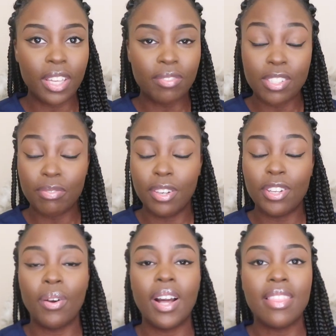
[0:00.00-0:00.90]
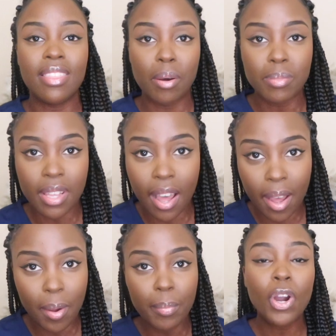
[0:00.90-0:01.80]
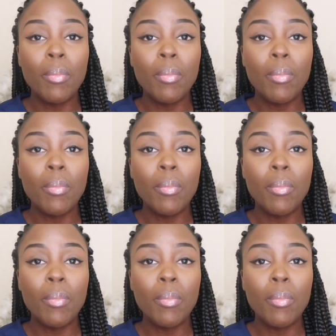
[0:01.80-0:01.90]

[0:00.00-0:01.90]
Give this video a thumbs up.